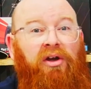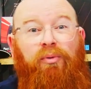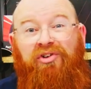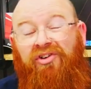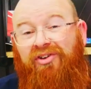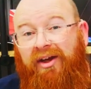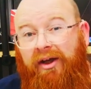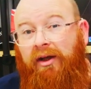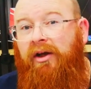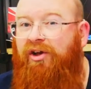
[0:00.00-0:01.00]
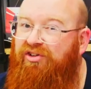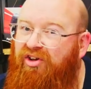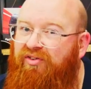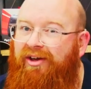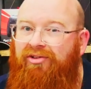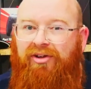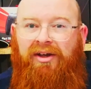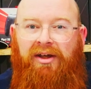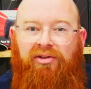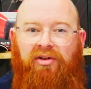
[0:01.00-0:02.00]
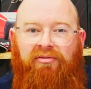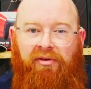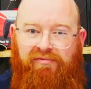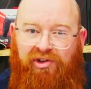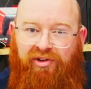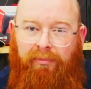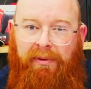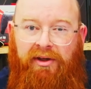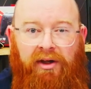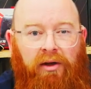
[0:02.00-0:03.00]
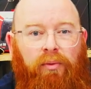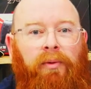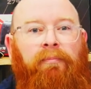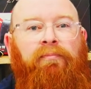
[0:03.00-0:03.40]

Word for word: which in turn transfers the heat from the C P U.